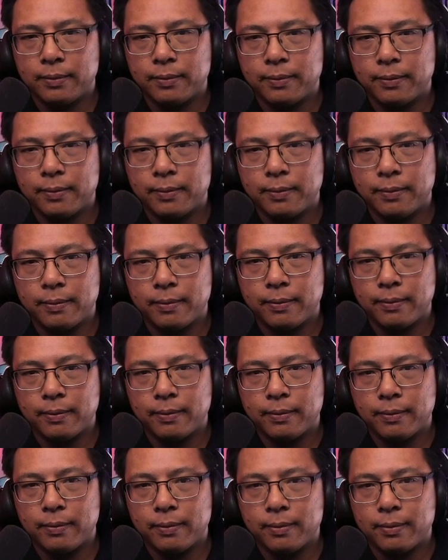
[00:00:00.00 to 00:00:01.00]

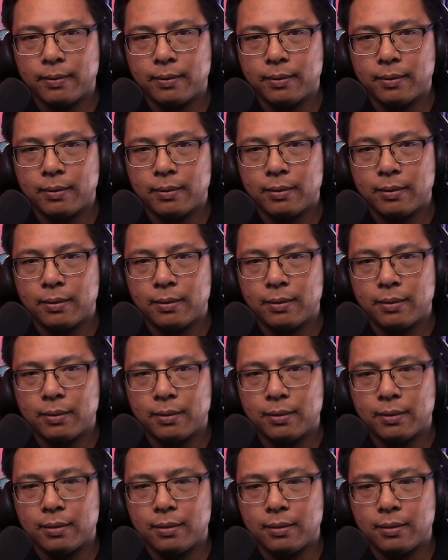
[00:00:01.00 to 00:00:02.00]

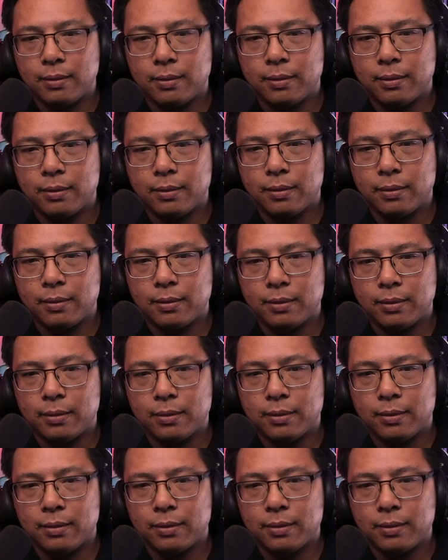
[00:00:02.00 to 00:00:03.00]

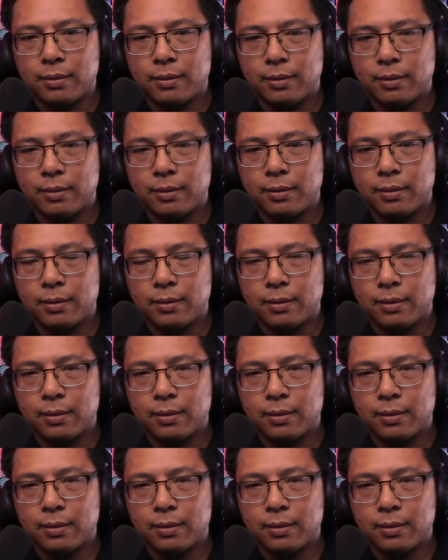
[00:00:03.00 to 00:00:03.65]
Nobody speaks.